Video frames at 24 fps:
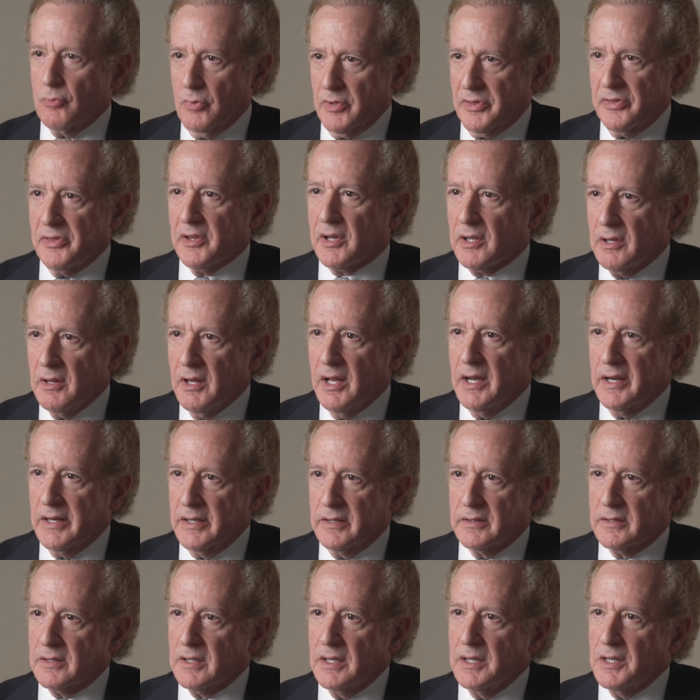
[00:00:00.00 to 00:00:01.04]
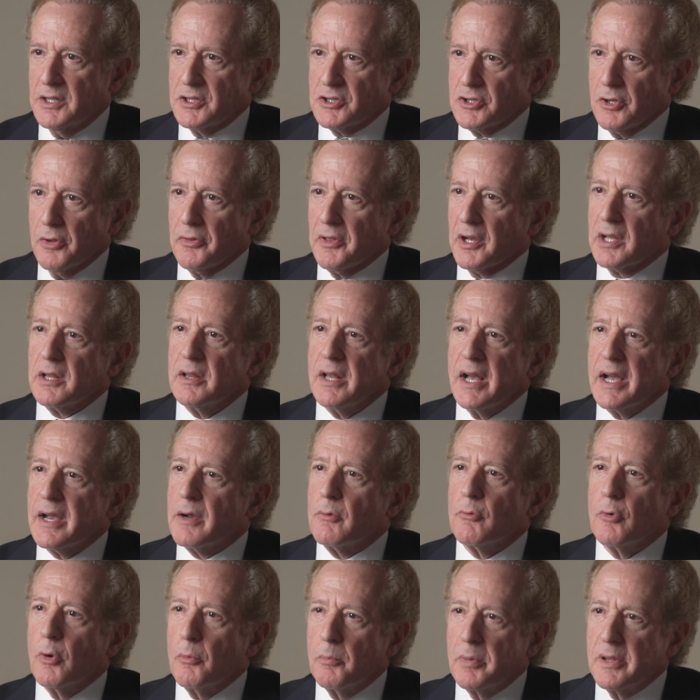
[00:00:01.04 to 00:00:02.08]
with the client So the
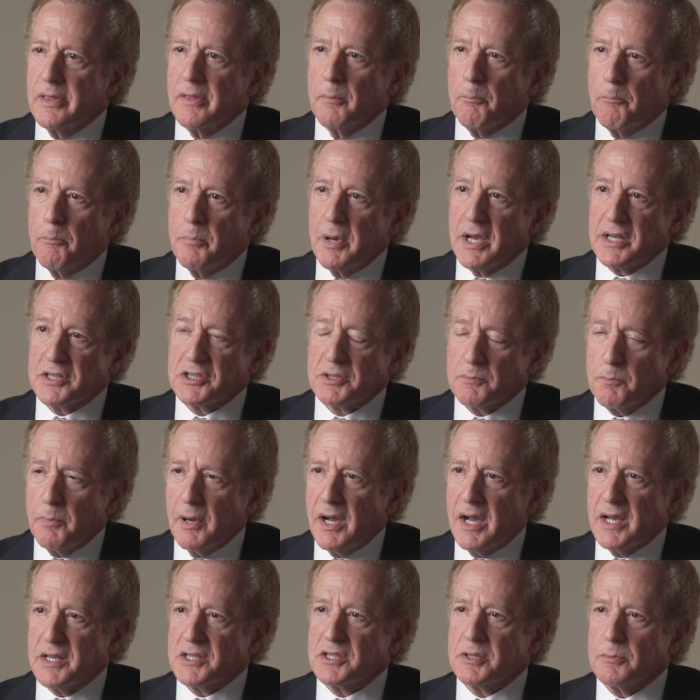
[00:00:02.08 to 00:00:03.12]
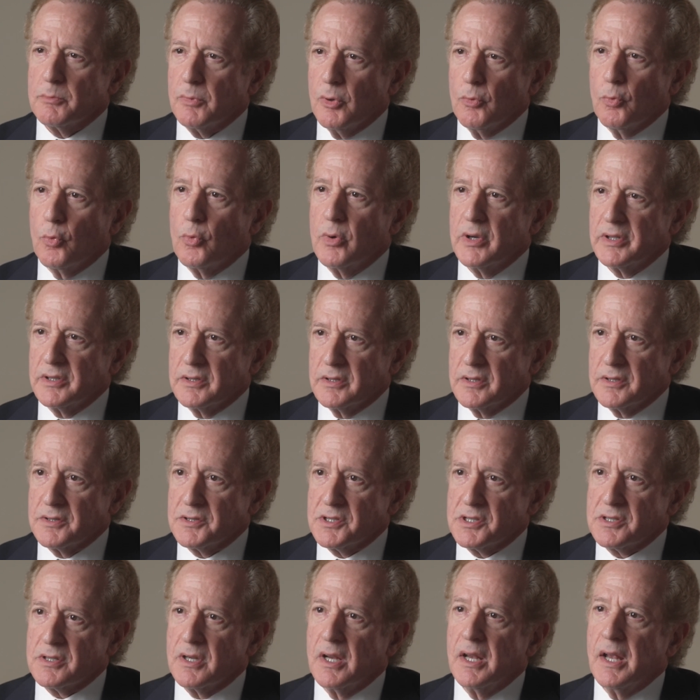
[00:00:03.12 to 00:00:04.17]
client will be the best possible
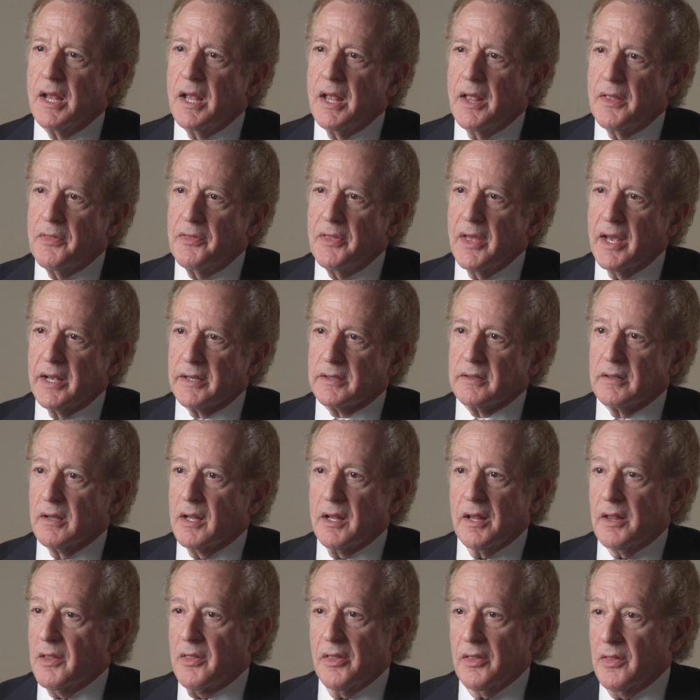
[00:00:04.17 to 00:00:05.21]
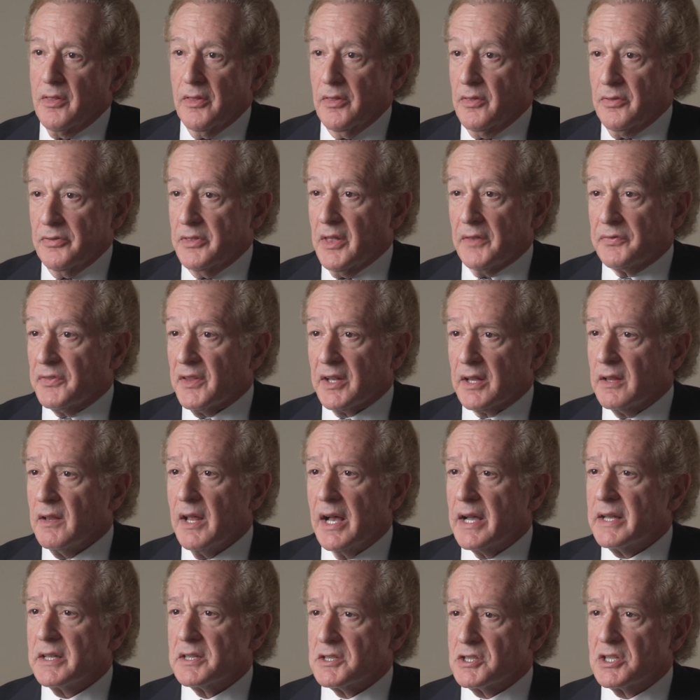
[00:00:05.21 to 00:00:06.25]
witness that the
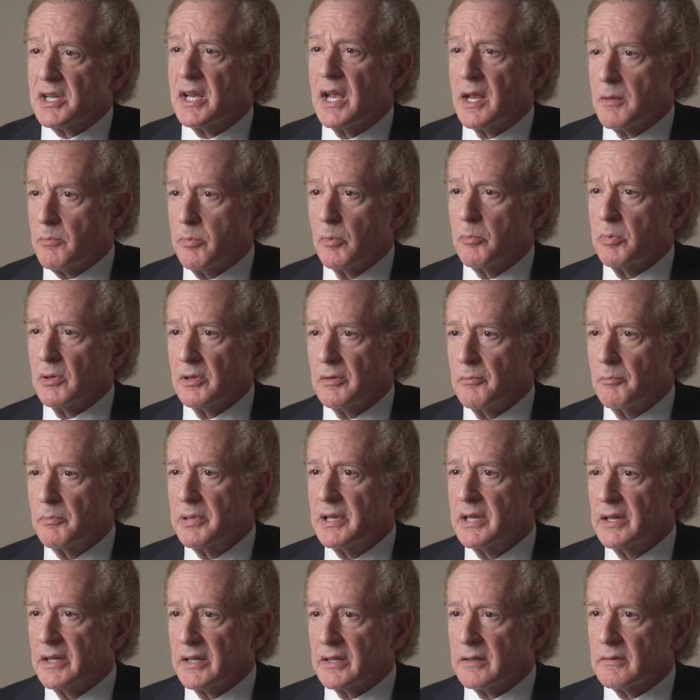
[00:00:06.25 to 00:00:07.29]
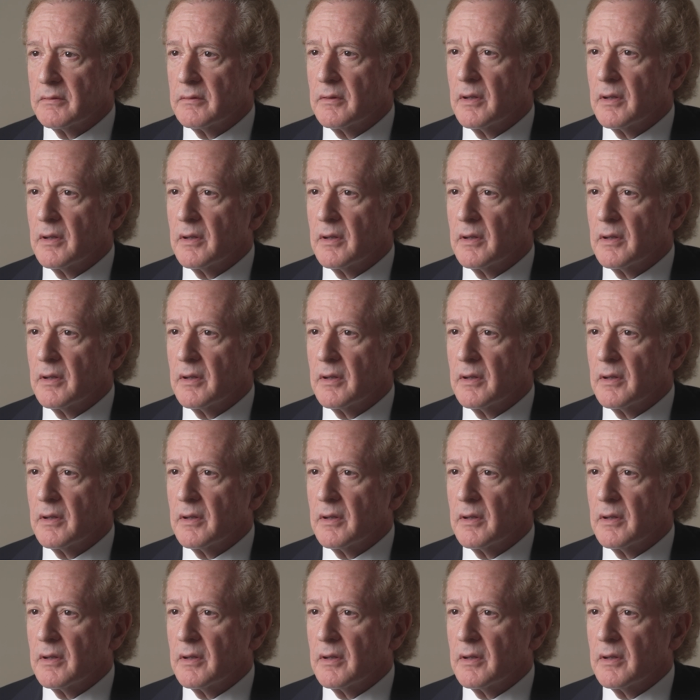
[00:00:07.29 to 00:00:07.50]
client is capable of being.